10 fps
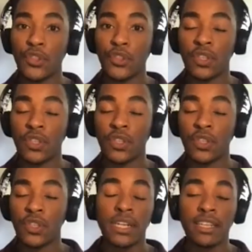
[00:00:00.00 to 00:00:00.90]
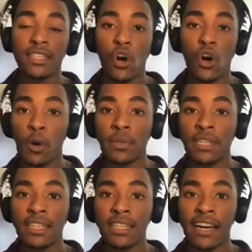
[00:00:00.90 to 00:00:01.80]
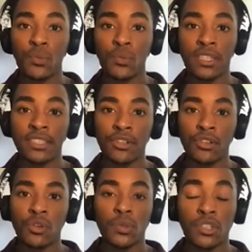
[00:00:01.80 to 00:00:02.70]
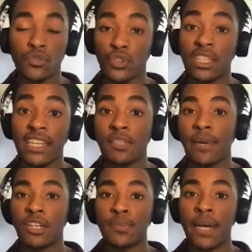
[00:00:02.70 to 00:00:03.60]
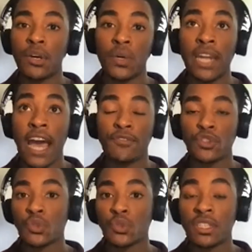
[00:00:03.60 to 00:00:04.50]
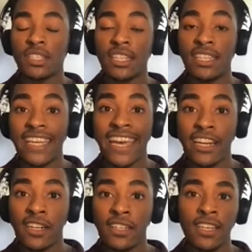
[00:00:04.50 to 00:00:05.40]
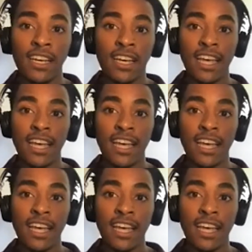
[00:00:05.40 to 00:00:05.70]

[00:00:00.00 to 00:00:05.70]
their last win against Albany, 91-0, and was a really nice bounce-back win after losing to Indiana.